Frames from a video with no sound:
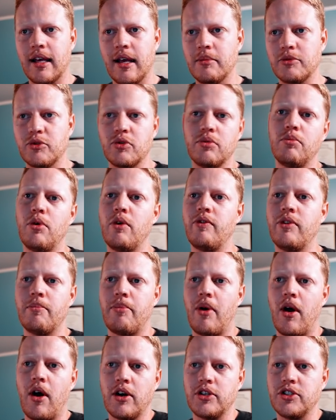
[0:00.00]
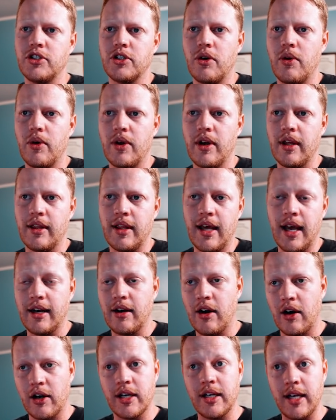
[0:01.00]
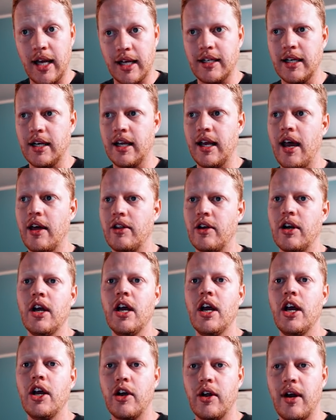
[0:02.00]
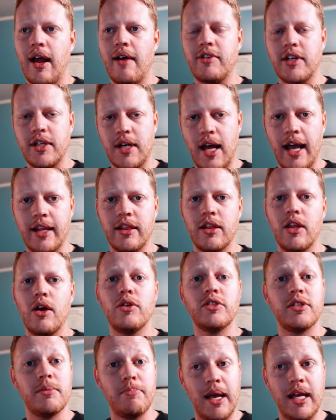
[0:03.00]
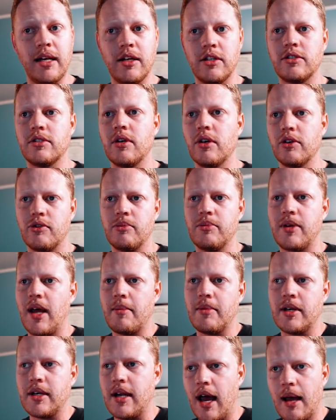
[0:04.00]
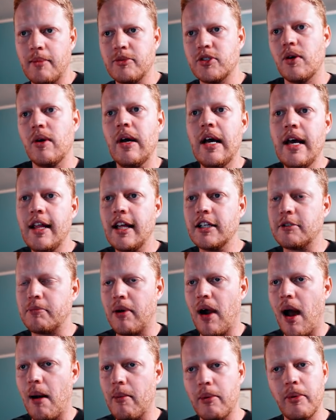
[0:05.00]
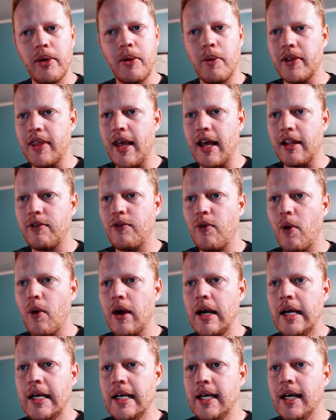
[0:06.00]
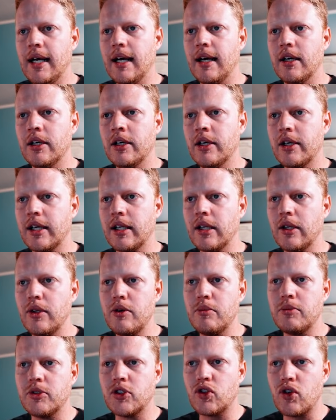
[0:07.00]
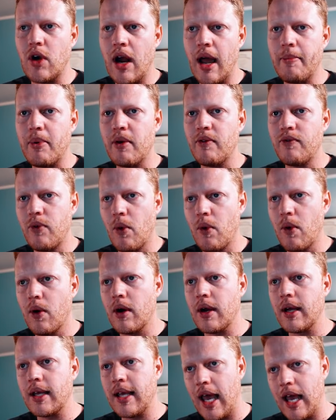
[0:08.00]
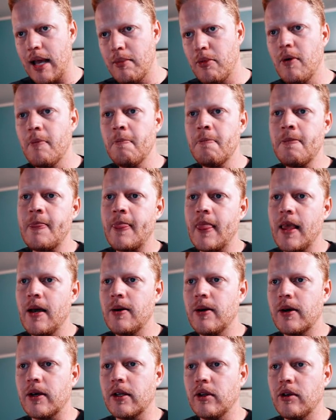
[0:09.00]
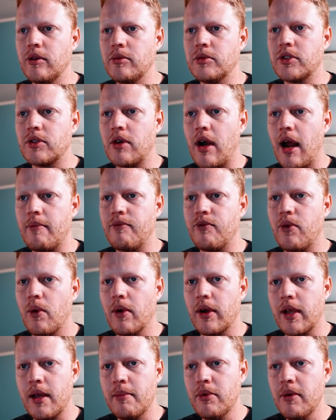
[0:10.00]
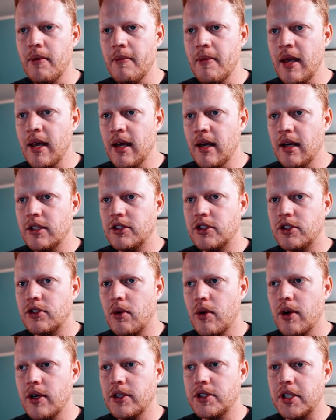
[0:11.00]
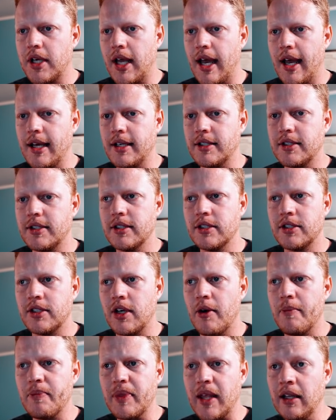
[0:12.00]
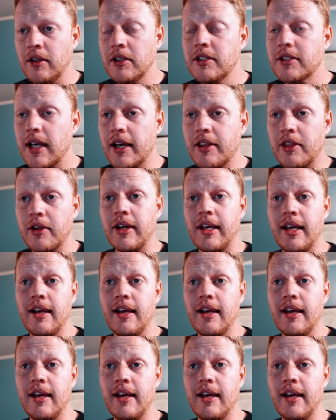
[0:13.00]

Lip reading: that comes with moving parts that are connected together, you're going to have to tighten those and maintenance those from time to time. So that's probably what that's for. Hook and loop strap for cable, hook and loop strap for gimbal, storage case. So it looks like they're